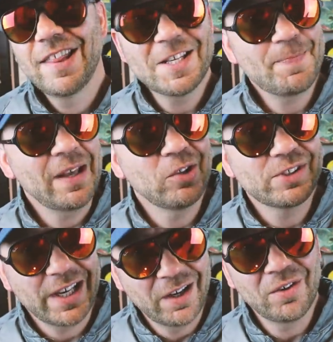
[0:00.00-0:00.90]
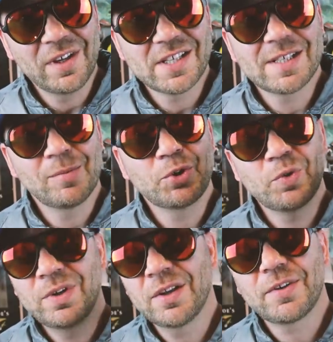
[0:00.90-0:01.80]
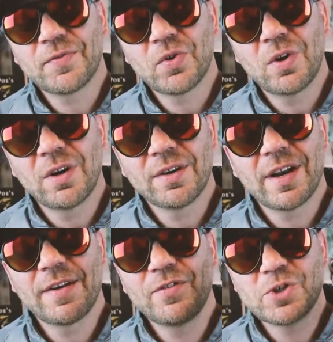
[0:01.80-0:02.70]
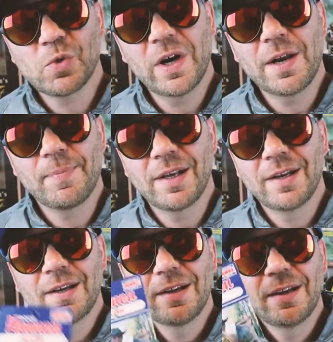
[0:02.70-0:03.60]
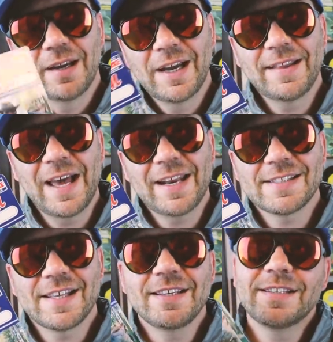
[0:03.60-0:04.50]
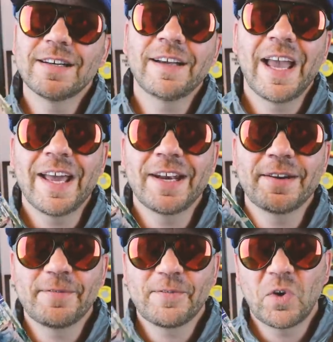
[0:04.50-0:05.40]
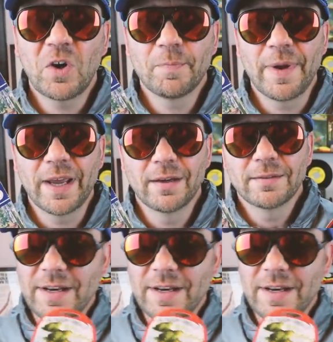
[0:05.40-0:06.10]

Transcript: This bait looks eerily similar to another frog that I've used quite a bit, and that is the Doug Hannon frog bait.